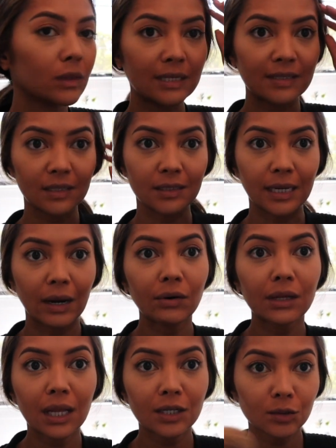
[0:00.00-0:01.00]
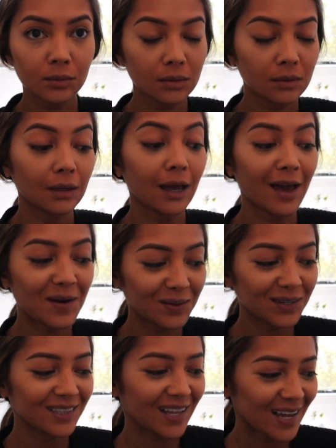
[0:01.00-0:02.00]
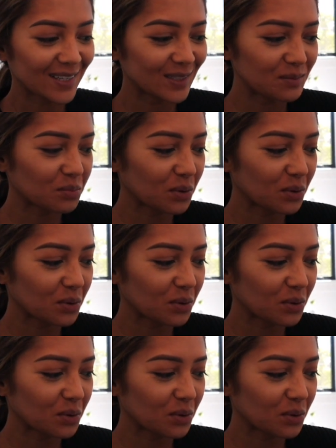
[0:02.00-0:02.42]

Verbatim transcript: This is an hourglass hourglass